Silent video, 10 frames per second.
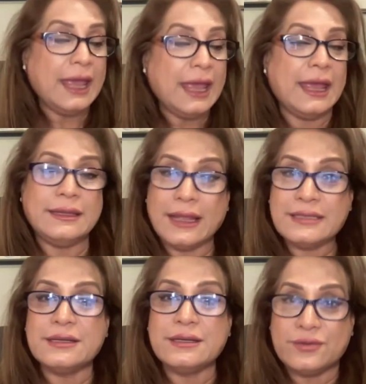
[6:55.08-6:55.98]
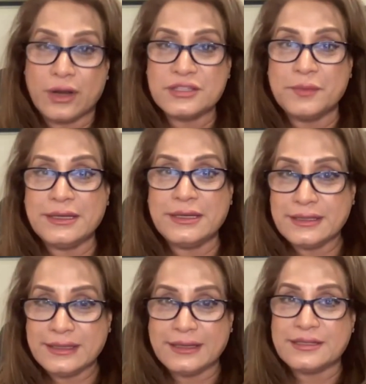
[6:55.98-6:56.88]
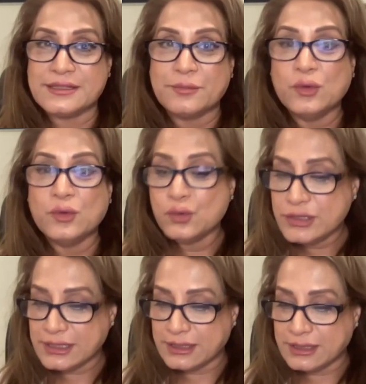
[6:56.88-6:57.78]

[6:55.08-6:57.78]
And that's a transmitter that is the mood